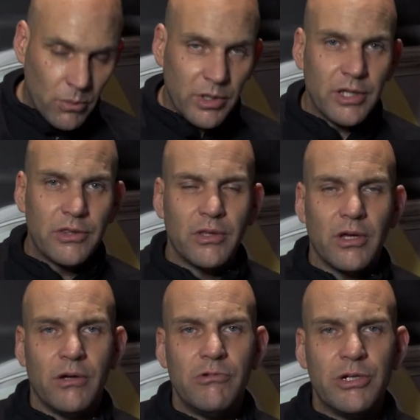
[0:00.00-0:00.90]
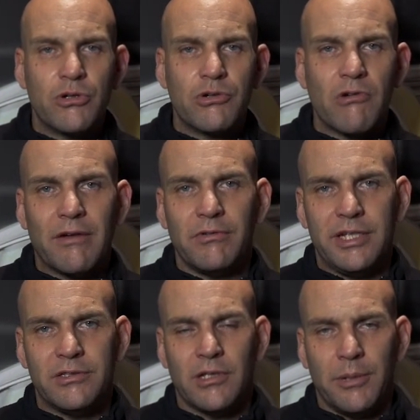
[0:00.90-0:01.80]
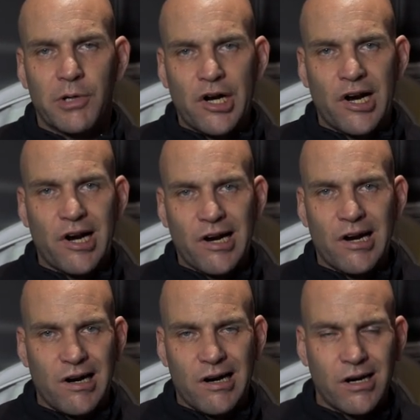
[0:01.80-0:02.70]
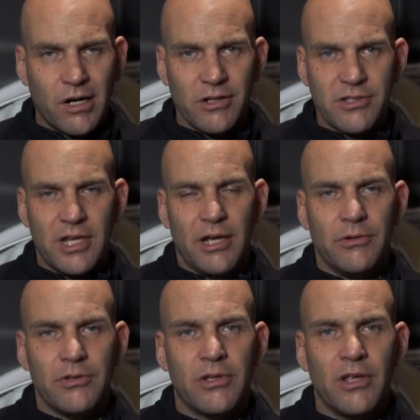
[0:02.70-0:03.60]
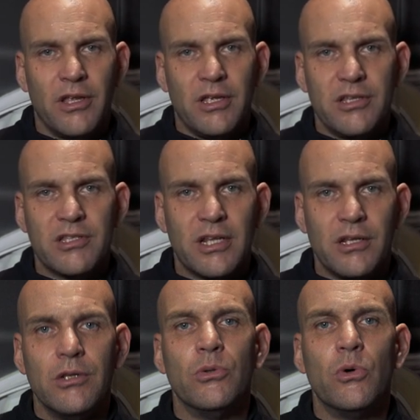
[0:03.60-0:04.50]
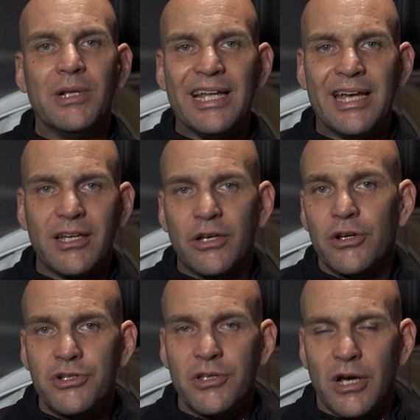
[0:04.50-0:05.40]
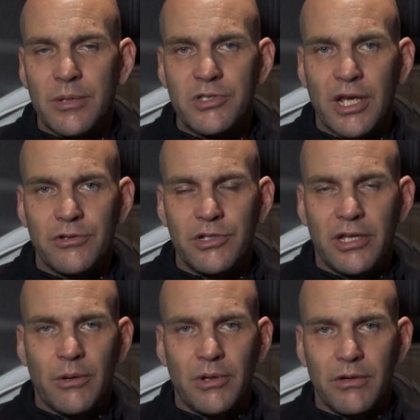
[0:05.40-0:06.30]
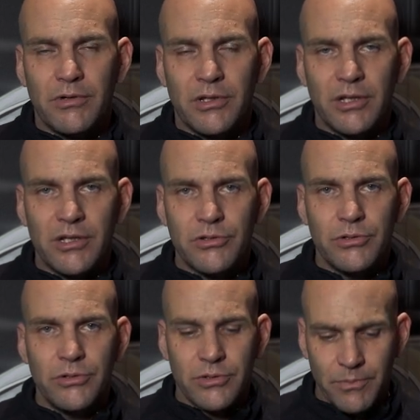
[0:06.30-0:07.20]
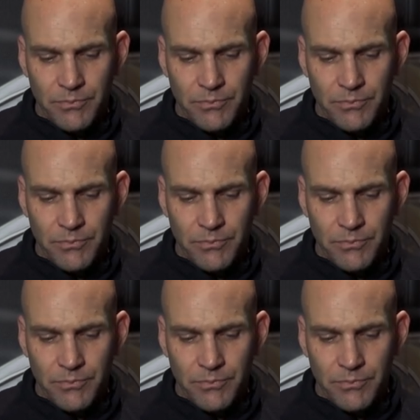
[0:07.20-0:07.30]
with a real gravelly type sound instead of the normal air gush type sound you get when everything is good.